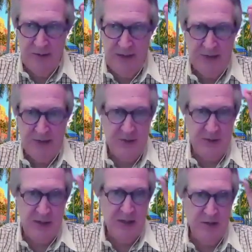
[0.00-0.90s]
And that's
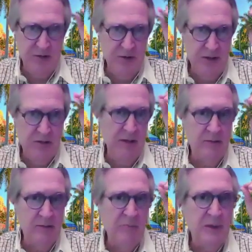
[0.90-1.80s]
designed to generate
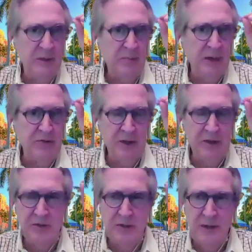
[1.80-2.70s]
repeat
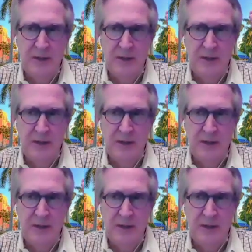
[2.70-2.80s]
patronage.